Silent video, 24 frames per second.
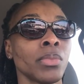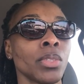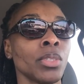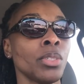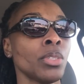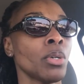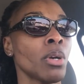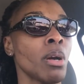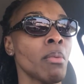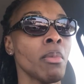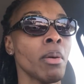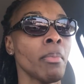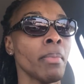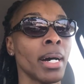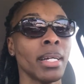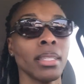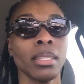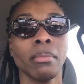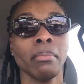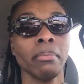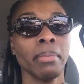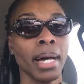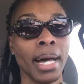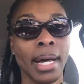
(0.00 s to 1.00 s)
Nor I'm
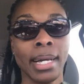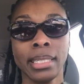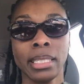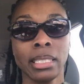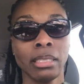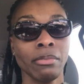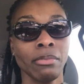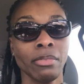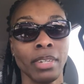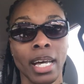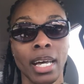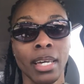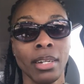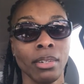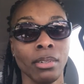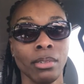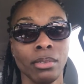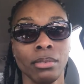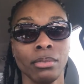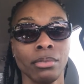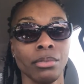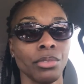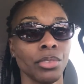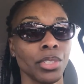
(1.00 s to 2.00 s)
about to buy some
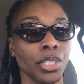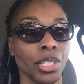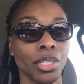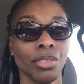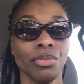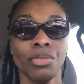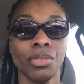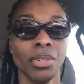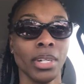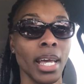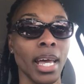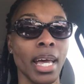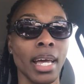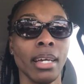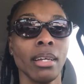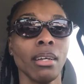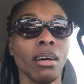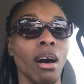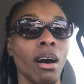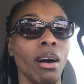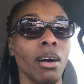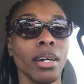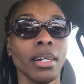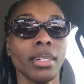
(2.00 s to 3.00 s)
vinyl just for
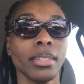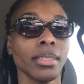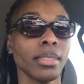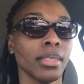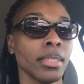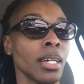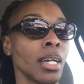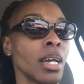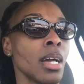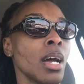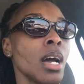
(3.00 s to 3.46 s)
that art.